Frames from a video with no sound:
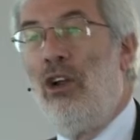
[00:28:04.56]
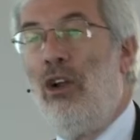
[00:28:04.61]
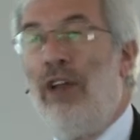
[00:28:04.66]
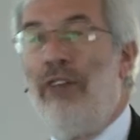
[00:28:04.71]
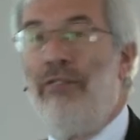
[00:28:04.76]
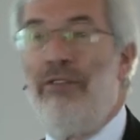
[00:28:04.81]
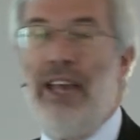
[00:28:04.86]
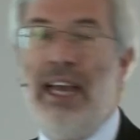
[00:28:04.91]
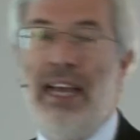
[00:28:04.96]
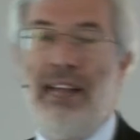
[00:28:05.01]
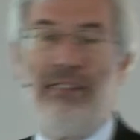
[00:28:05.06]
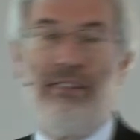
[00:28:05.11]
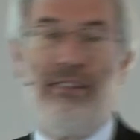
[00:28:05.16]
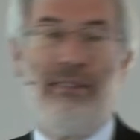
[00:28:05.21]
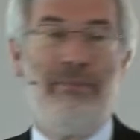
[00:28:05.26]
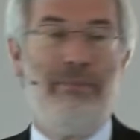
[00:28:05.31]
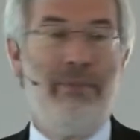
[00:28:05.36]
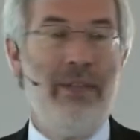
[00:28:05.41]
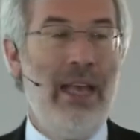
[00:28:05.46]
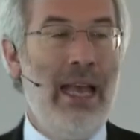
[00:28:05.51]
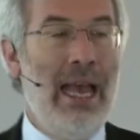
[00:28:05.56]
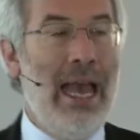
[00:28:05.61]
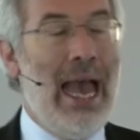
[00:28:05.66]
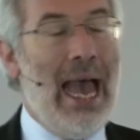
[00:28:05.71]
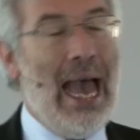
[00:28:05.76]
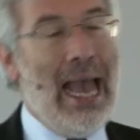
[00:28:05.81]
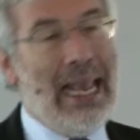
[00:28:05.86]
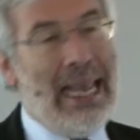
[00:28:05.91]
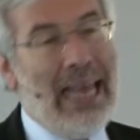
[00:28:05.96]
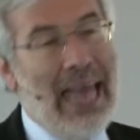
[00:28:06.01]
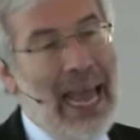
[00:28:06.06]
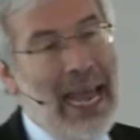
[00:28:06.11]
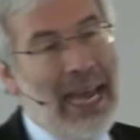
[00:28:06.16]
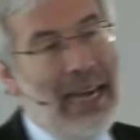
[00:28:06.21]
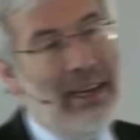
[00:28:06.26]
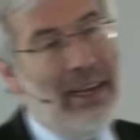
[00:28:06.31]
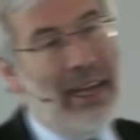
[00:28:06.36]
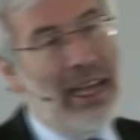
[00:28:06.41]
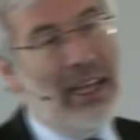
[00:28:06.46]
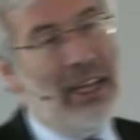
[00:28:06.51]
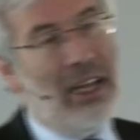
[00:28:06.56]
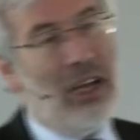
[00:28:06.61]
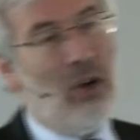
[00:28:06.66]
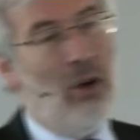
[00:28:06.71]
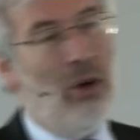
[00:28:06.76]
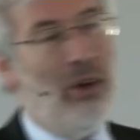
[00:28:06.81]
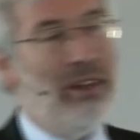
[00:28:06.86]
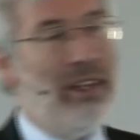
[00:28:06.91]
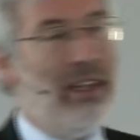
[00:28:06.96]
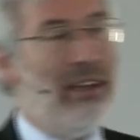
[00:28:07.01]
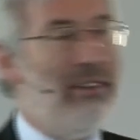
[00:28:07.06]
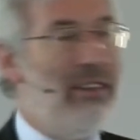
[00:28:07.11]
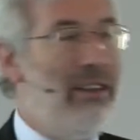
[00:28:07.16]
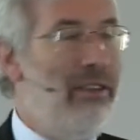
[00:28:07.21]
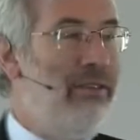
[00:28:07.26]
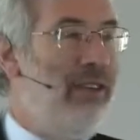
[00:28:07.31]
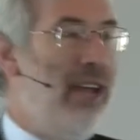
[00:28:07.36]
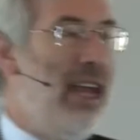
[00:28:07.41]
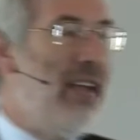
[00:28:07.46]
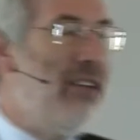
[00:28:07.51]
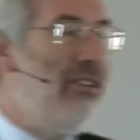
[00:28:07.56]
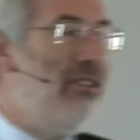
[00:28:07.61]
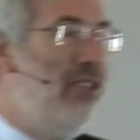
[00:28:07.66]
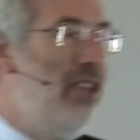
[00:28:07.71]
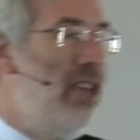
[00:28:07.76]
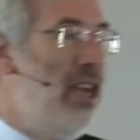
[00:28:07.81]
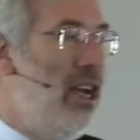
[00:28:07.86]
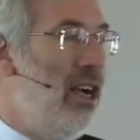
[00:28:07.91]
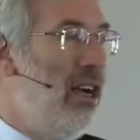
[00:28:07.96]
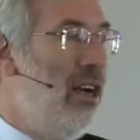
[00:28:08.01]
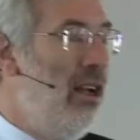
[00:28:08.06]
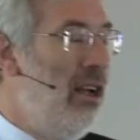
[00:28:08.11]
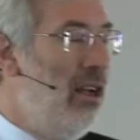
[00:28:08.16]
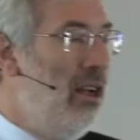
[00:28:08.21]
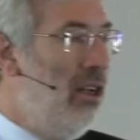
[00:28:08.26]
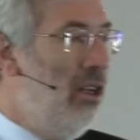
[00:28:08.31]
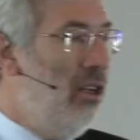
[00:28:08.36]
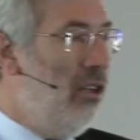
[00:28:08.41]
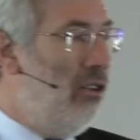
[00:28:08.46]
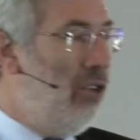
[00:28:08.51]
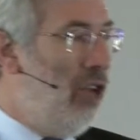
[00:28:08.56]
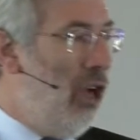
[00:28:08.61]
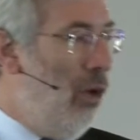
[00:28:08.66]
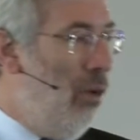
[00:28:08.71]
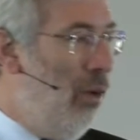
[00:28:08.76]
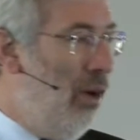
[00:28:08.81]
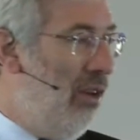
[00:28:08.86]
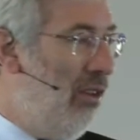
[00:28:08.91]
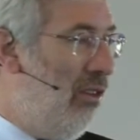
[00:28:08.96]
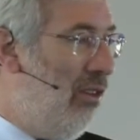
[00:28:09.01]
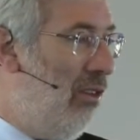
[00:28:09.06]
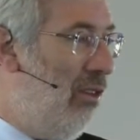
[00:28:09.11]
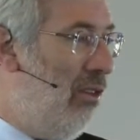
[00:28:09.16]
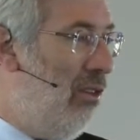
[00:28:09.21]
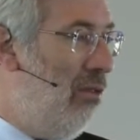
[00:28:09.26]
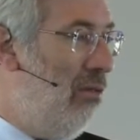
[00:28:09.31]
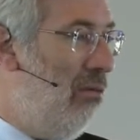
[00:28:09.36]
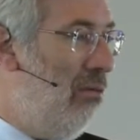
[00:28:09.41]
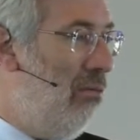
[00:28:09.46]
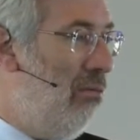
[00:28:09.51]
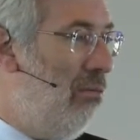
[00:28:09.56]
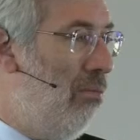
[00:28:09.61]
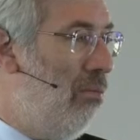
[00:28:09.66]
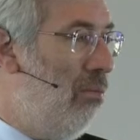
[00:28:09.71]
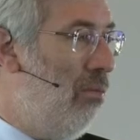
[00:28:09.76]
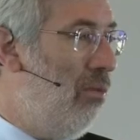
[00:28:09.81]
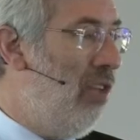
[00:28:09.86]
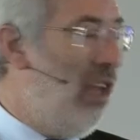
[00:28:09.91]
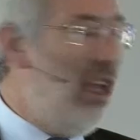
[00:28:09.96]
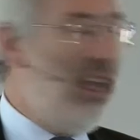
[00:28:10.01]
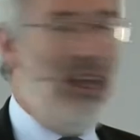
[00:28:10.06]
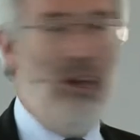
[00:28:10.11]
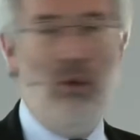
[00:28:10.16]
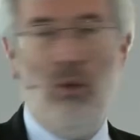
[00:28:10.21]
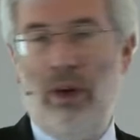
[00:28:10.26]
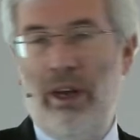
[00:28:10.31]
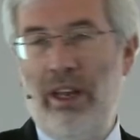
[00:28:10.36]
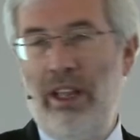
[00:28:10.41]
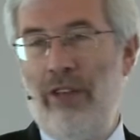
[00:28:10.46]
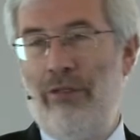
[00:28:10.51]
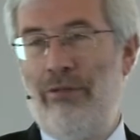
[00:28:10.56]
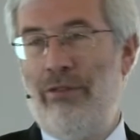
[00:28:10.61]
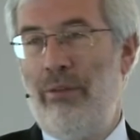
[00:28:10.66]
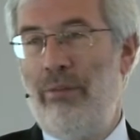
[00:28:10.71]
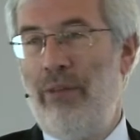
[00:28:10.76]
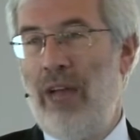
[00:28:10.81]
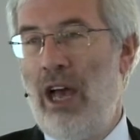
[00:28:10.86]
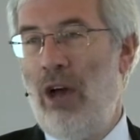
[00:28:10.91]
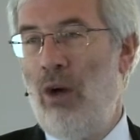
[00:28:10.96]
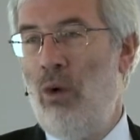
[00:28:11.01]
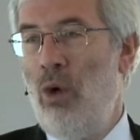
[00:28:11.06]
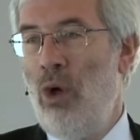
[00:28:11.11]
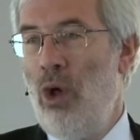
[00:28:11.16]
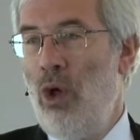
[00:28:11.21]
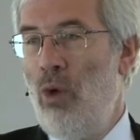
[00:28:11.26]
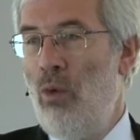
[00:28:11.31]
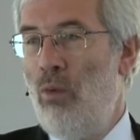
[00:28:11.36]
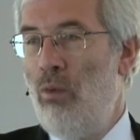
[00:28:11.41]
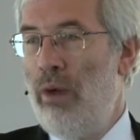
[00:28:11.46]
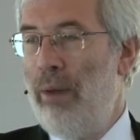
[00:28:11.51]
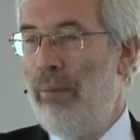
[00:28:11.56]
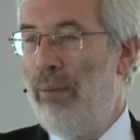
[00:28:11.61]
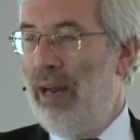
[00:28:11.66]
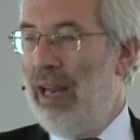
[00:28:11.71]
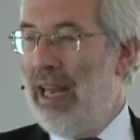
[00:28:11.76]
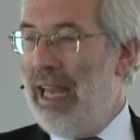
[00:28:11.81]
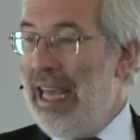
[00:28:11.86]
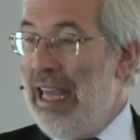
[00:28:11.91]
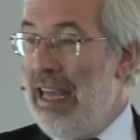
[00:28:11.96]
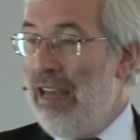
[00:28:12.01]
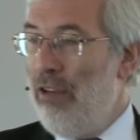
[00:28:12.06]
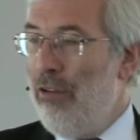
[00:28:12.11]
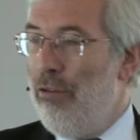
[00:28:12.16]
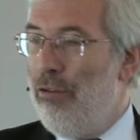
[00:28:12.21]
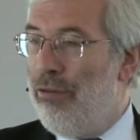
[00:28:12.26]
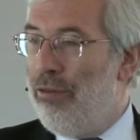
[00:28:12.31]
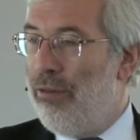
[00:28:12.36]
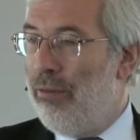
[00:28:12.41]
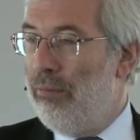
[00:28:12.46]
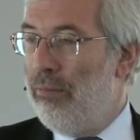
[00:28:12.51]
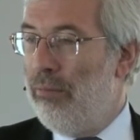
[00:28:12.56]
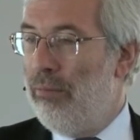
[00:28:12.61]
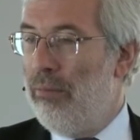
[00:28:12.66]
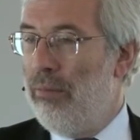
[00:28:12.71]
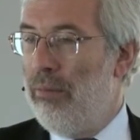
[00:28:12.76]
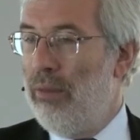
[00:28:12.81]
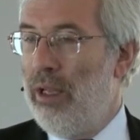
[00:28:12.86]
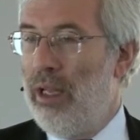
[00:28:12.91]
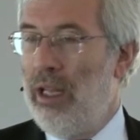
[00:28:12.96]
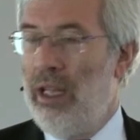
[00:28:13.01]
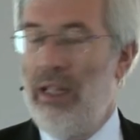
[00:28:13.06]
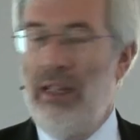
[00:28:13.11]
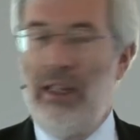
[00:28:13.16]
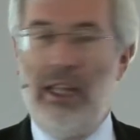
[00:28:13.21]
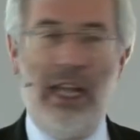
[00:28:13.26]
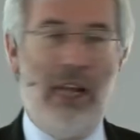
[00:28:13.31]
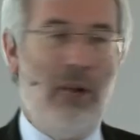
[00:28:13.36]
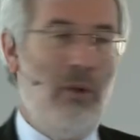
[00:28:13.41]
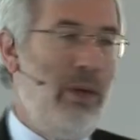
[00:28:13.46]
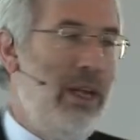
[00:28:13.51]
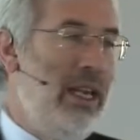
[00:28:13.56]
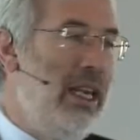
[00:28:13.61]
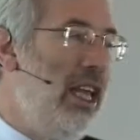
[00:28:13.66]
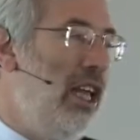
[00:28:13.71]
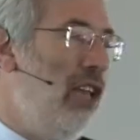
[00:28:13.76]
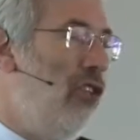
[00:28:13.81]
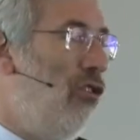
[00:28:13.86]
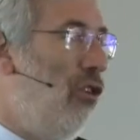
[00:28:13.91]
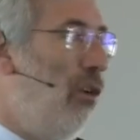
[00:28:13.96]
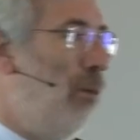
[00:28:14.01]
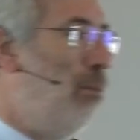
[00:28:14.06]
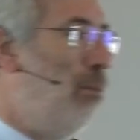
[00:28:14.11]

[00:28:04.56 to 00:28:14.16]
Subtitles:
all of that? Again, in the context of next year, towards, say, in 1 year from now, we believe that we need to